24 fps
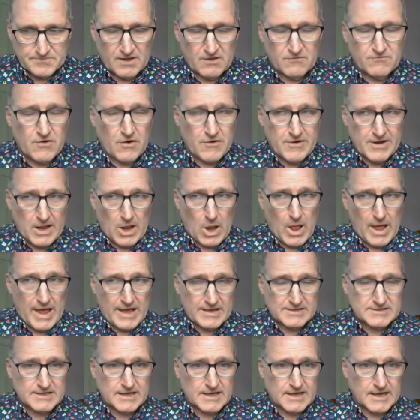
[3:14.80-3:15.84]
very
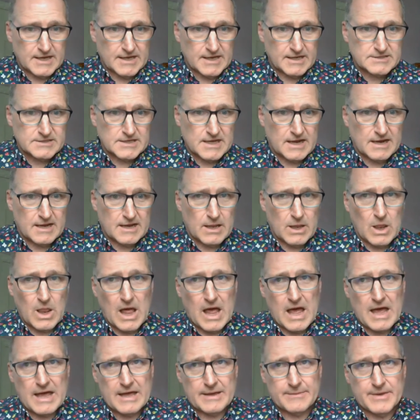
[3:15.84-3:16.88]
classic in its kind of
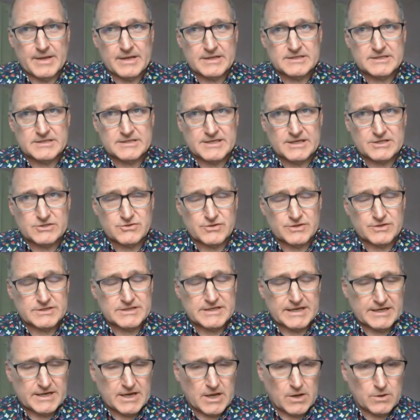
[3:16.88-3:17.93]
lime and
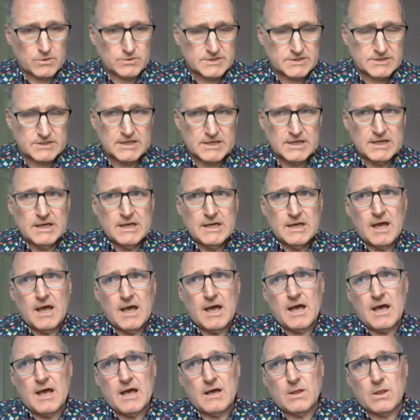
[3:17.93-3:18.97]
citrusy notes,
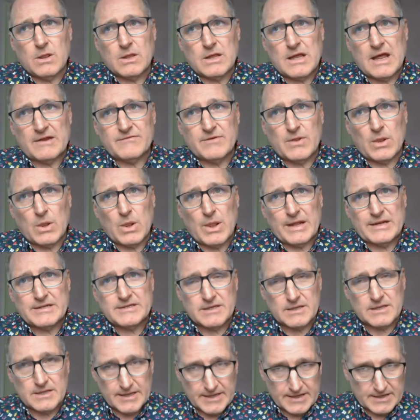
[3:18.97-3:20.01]
kind of a
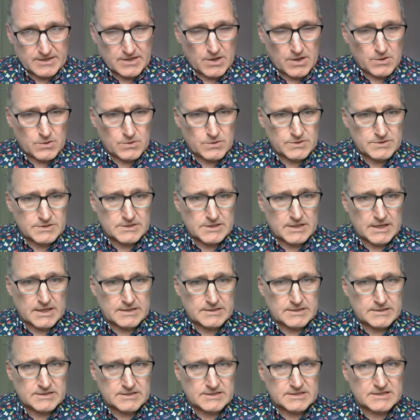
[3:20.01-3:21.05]
lentily nose
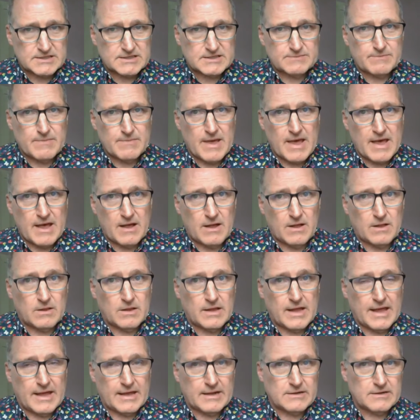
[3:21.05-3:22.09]
and
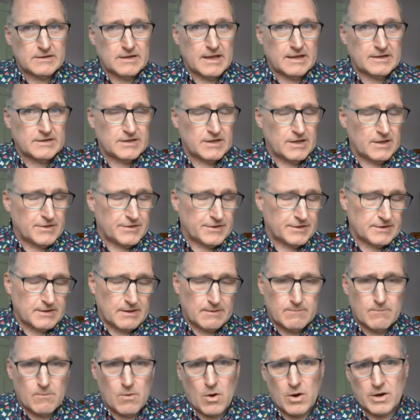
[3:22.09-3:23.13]
smell. And the other thing
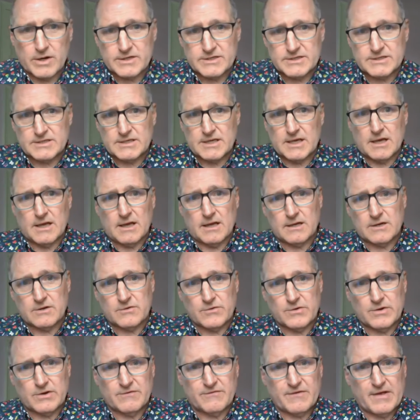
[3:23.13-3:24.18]
that marks a
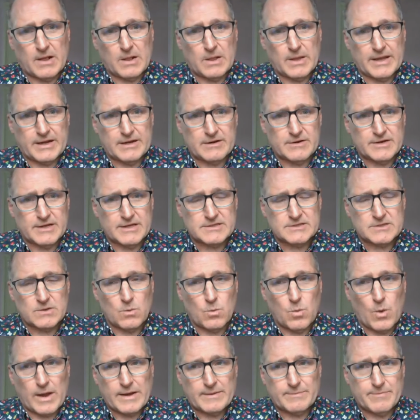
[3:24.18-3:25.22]
Gruner Veltliner is a
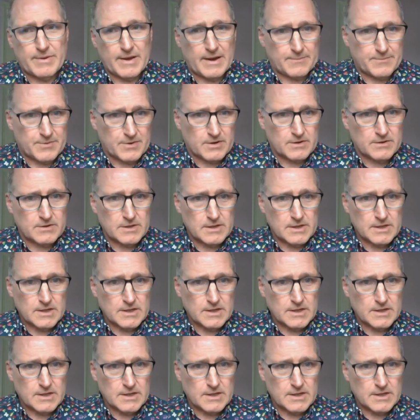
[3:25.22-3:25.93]
white pepper